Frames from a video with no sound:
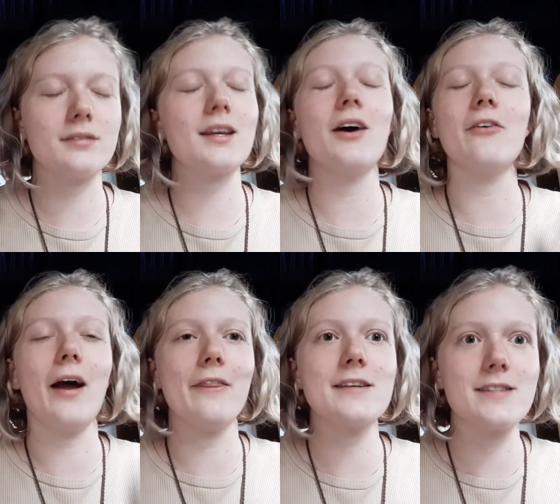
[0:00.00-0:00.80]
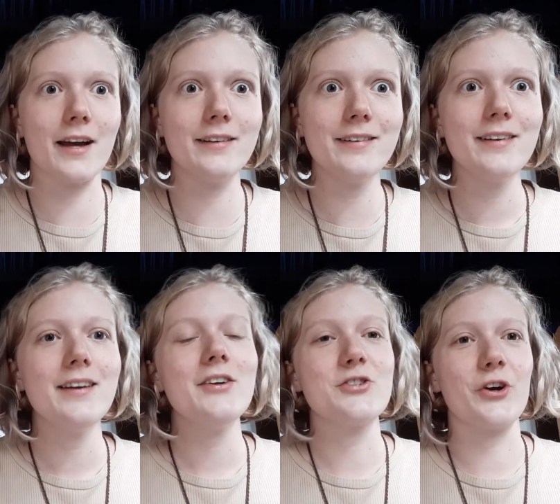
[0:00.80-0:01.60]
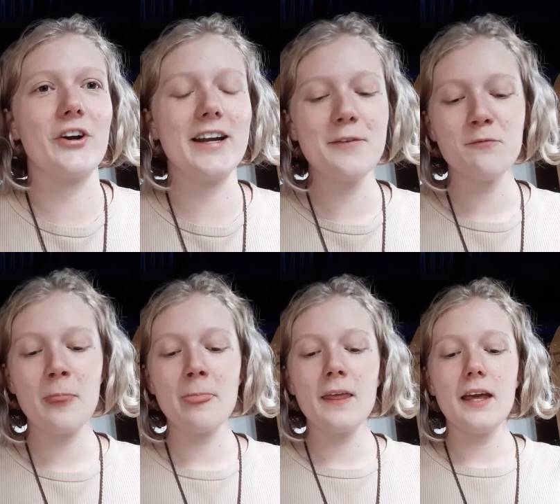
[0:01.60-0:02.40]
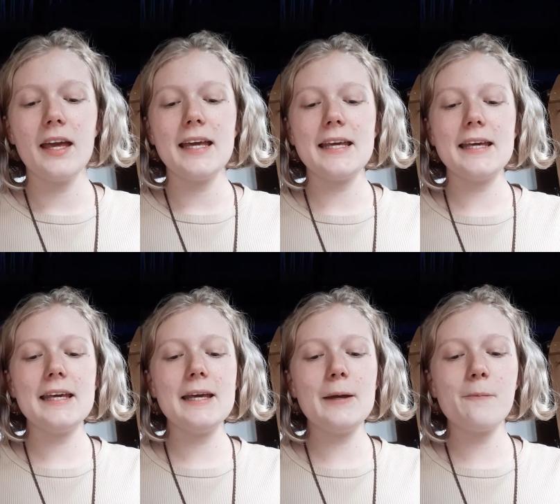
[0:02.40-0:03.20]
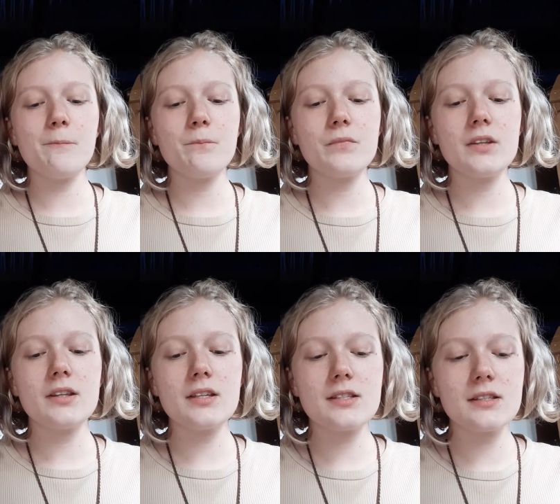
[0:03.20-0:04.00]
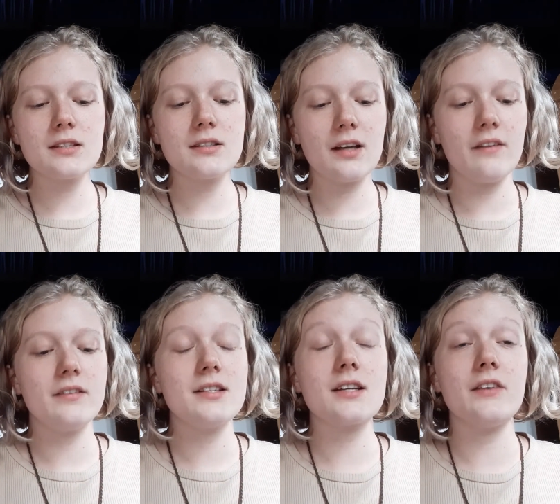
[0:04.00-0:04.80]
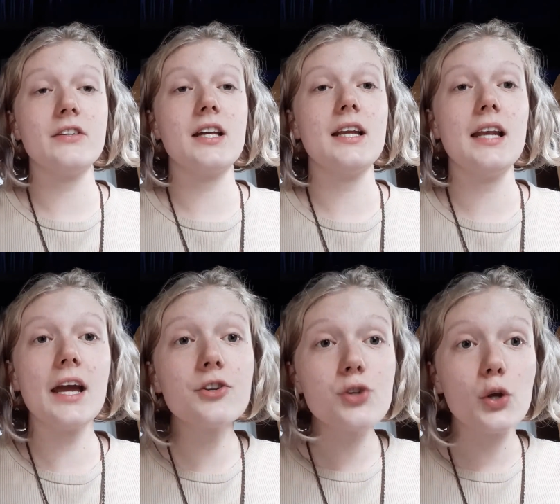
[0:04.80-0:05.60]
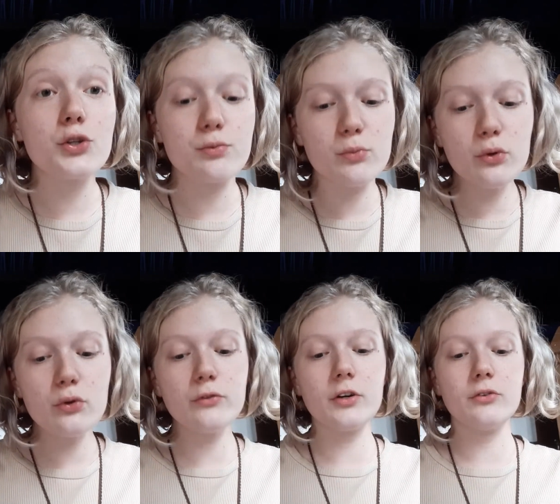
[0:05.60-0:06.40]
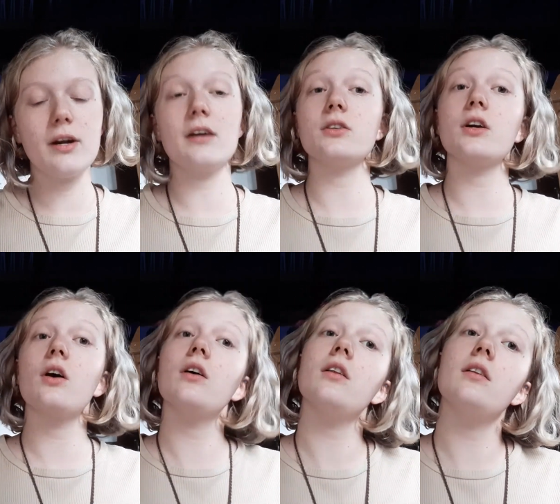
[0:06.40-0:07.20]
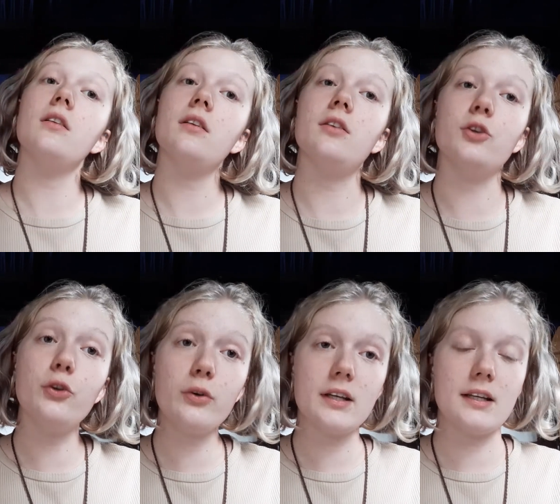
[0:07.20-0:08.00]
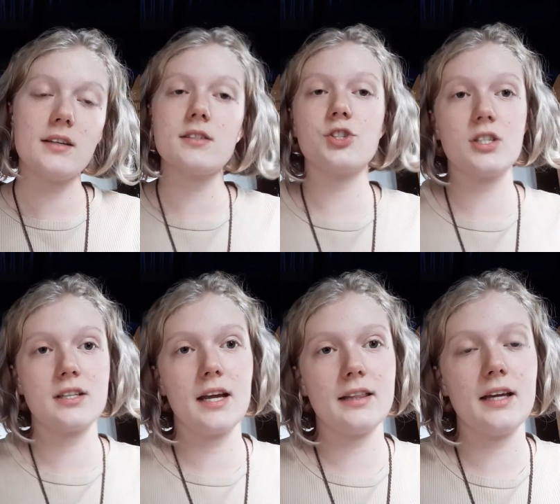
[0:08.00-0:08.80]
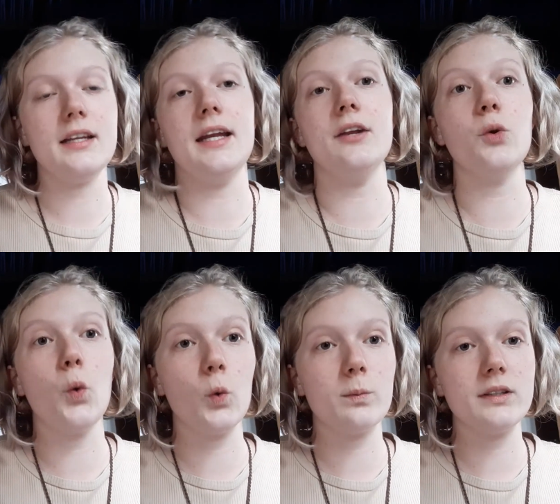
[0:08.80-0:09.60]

around the sun, he discovered that electrons move around the nucleus just like that in an orbit.